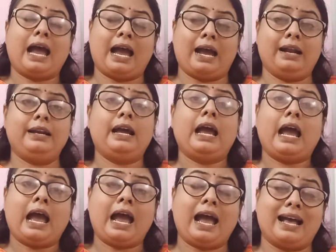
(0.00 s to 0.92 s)
and
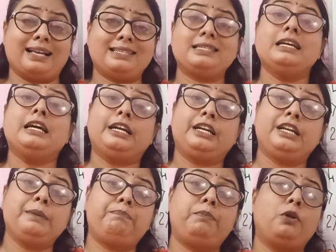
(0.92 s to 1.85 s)
has
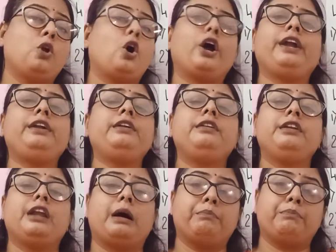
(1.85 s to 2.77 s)

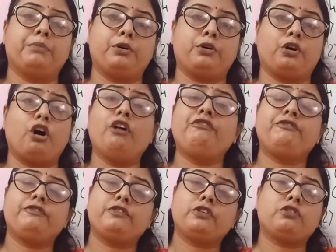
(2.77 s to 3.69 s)
diploid number
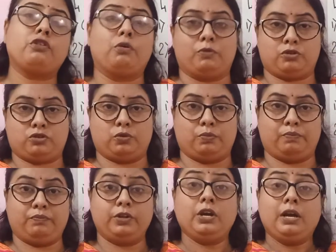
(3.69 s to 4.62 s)
of
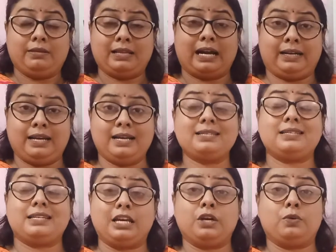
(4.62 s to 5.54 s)
chromosome, that
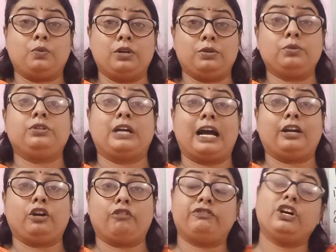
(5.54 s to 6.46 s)
is equal to
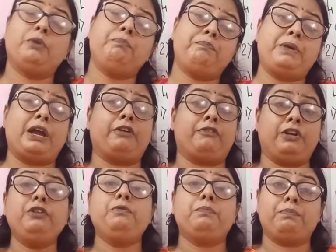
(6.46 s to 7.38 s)
that of the
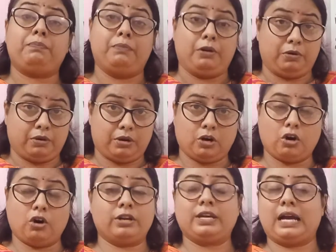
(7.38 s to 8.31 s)
parent
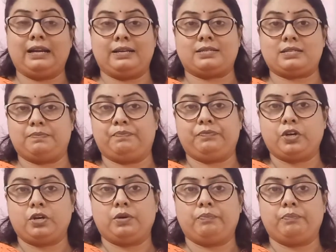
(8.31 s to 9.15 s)
organism.